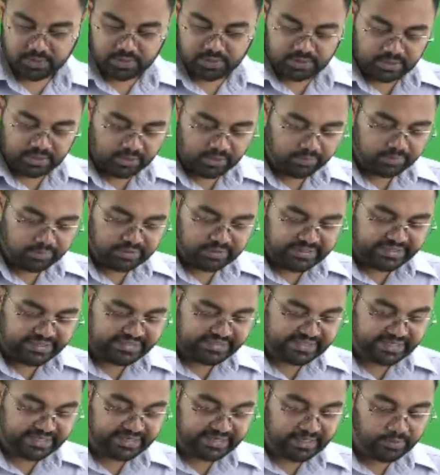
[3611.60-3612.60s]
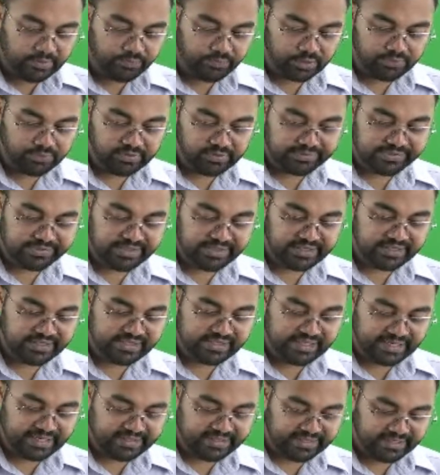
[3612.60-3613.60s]
Now, recently, what we have seen is
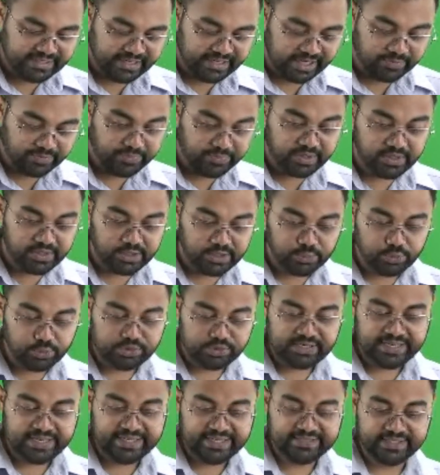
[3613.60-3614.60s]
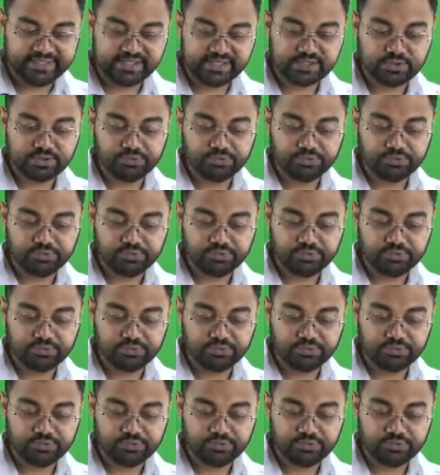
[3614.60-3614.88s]
that there have been news like this.